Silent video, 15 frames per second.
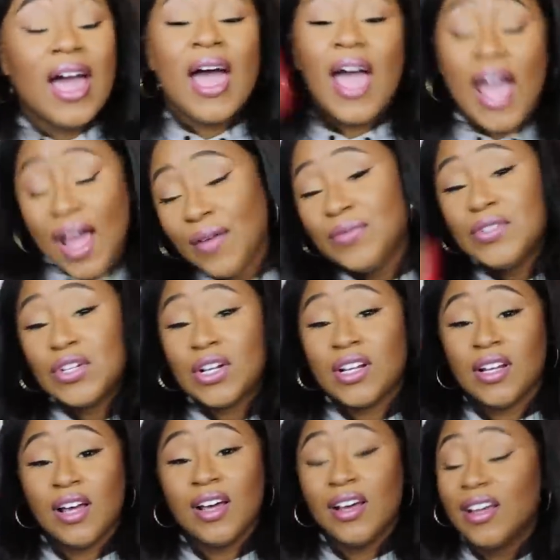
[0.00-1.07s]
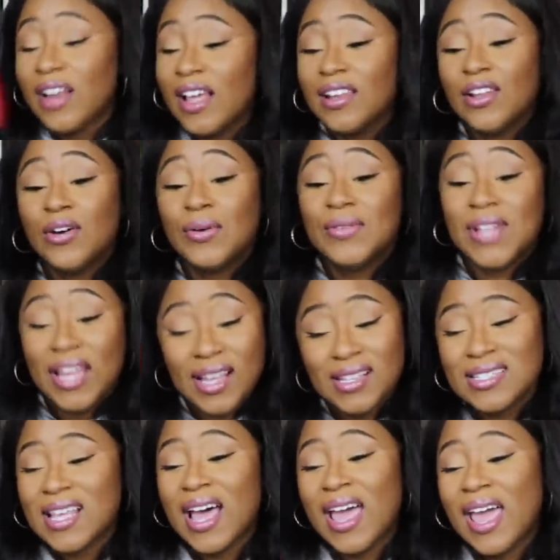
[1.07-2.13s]
after that little
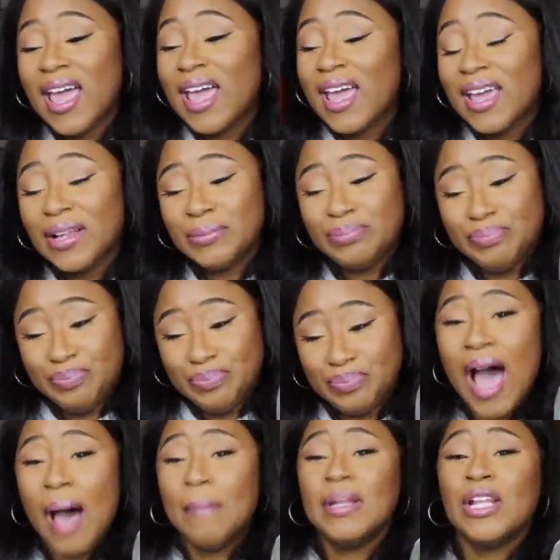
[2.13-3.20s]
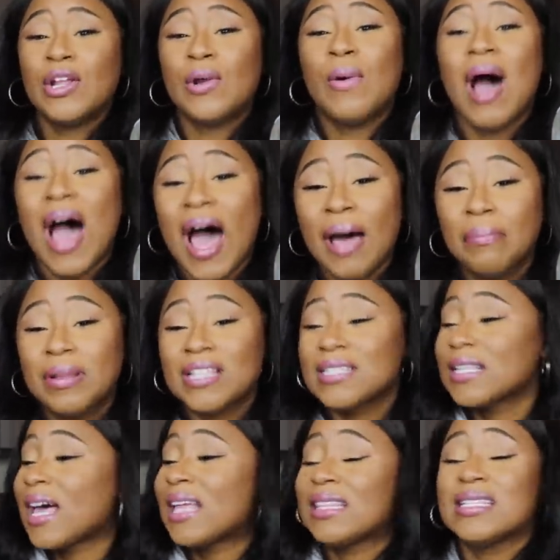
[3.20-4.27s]
dance I had. I'm a little hot, plus
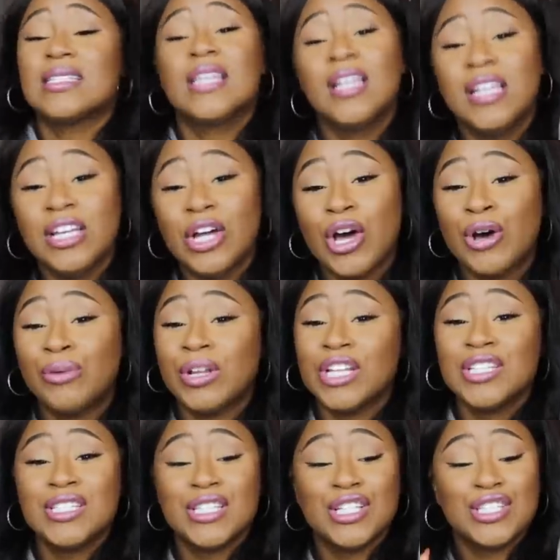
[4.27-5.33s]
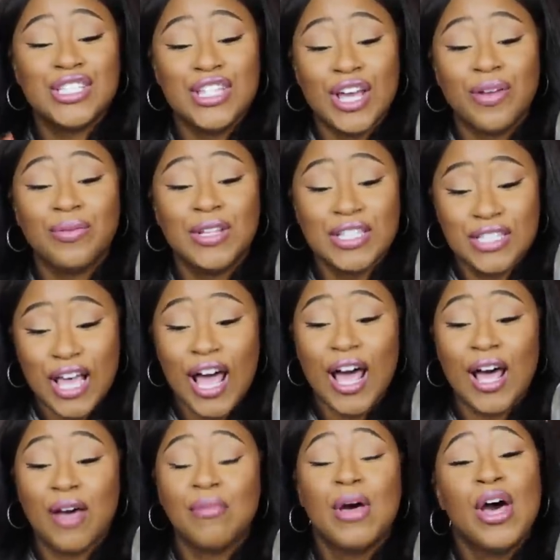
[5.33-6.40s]
I got this hoodie on. It's definitely
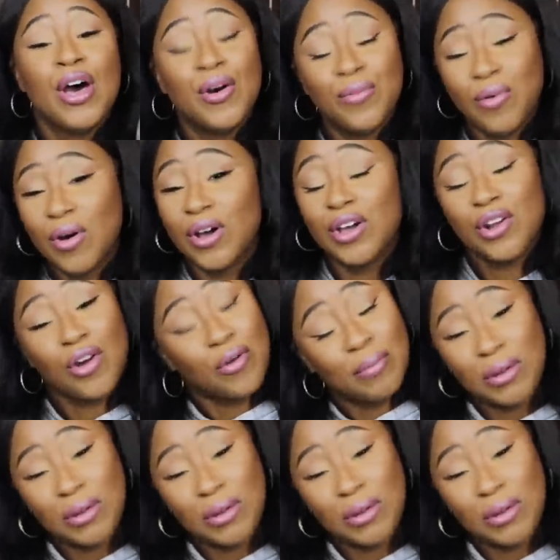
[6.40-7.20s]
time for a good old